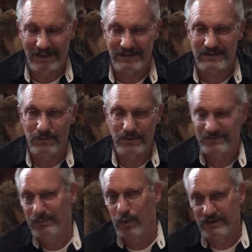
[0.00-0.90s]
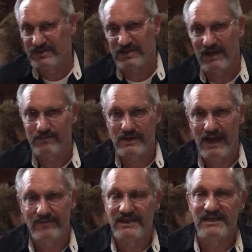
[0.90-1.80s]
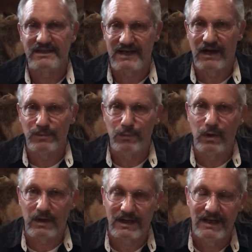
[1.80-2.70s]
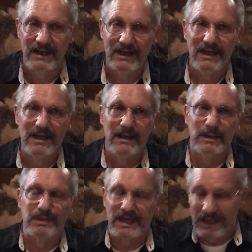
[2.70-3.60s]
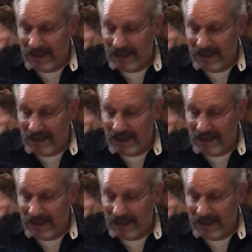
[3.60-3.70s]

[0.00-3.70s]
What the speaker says: It's the most boring stuff we have in the entire book. But it